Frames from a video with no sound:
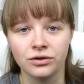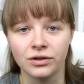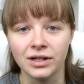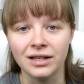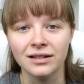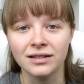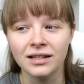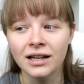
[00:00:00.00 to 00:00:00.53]

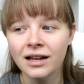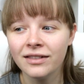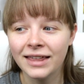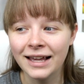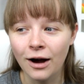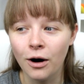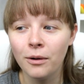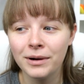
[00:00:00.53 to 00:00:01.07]
trees?
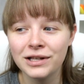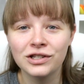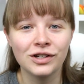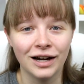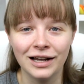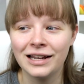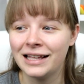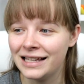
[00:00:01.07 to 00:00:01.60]
They always
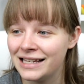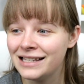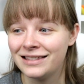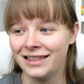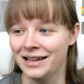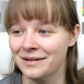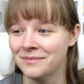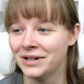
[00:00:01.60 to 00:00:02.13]
try to eat
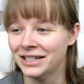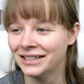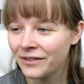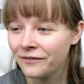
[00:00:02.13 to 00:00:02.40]
them.